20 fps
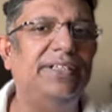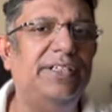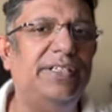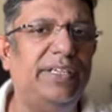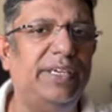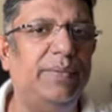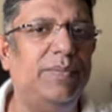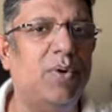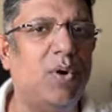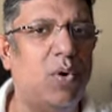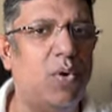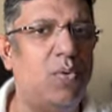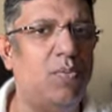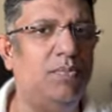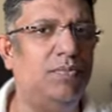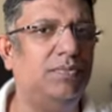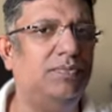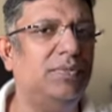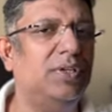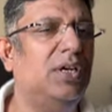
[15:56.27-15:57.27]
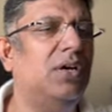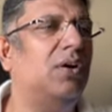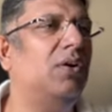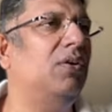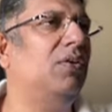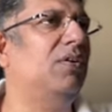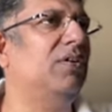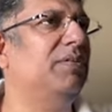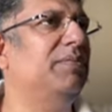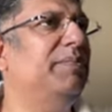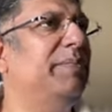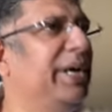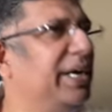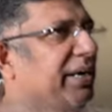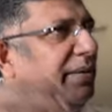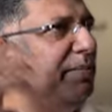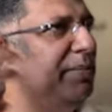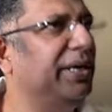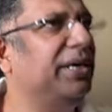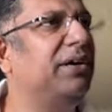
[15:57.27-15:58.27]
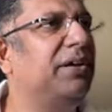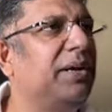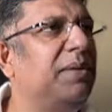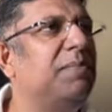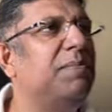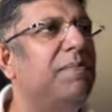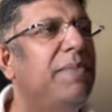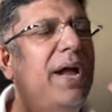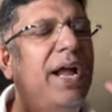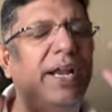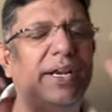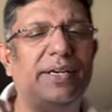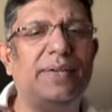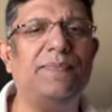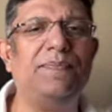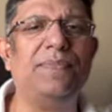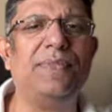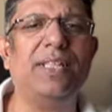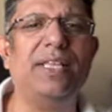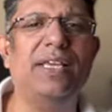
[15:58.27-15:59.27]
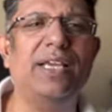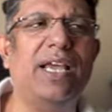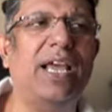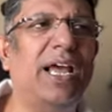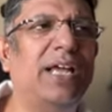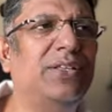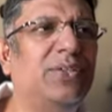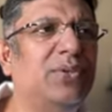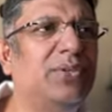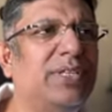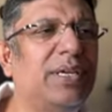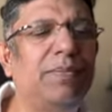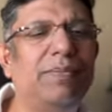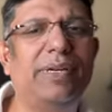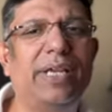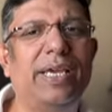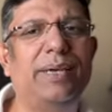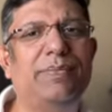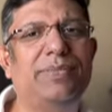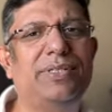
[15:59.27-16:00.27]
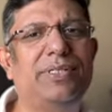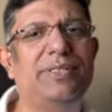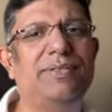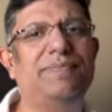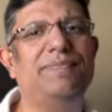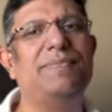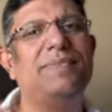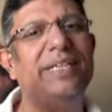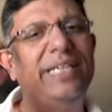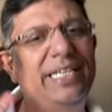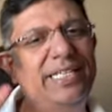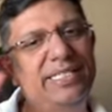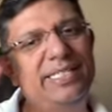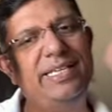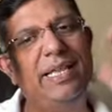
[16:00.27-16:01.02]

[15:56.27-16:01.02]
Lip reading: the team home or made a bigger impact. And so sometimes his